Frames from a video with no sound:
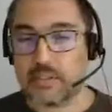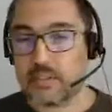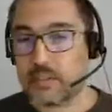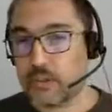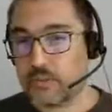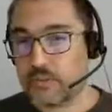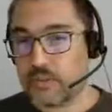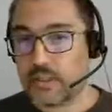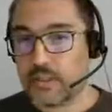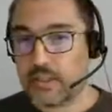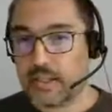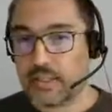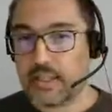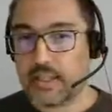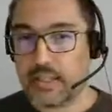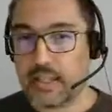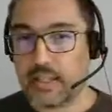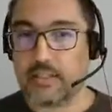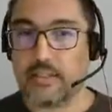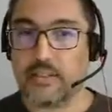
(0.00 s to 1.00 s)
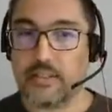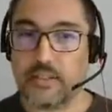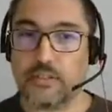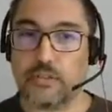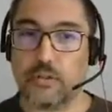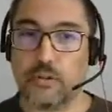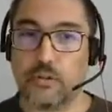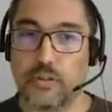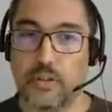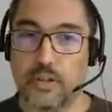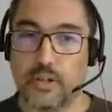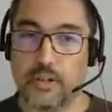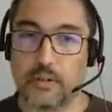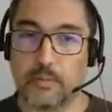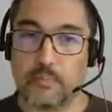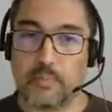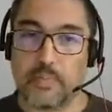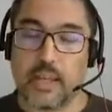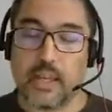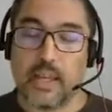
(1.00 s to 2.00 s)
of the data that is stored there.
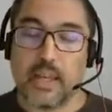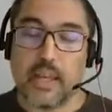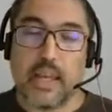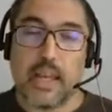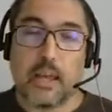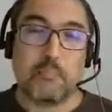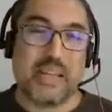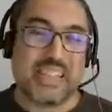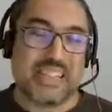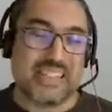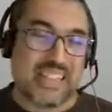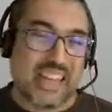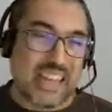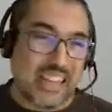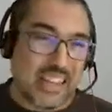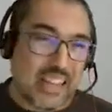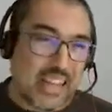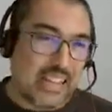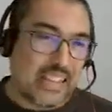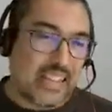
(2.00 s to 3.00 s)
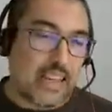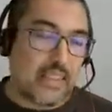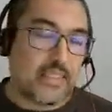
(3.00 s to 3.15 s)
Beside that,